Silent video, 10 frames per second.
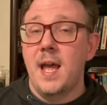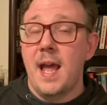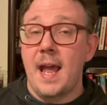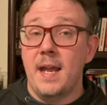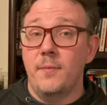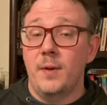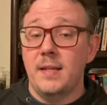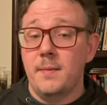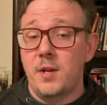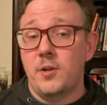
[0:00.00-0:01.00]
And when I
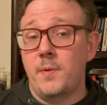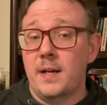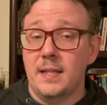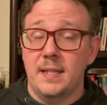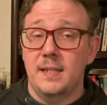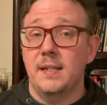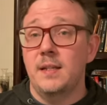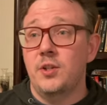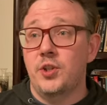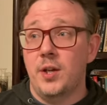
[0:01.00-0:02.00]
say magical practice, this
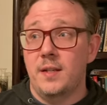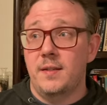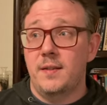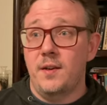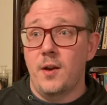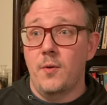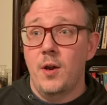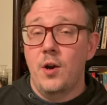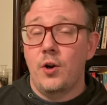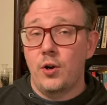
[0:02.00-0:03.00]
isn't just, you know,
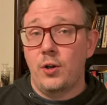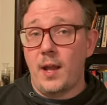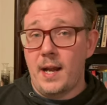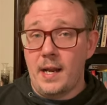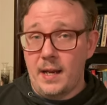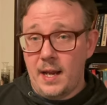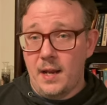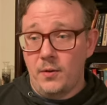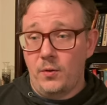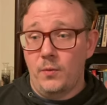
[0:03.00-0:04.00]
her lighting a
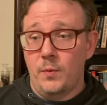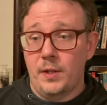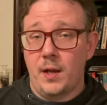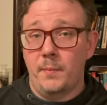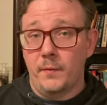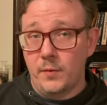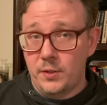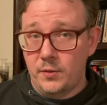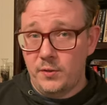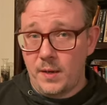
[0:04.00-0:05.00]
candle with a couple of
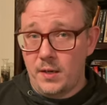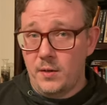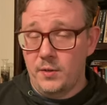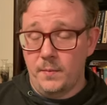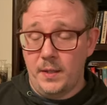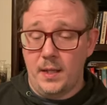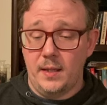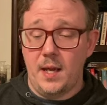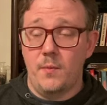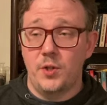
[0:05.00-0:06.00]
crystals around it or something like that.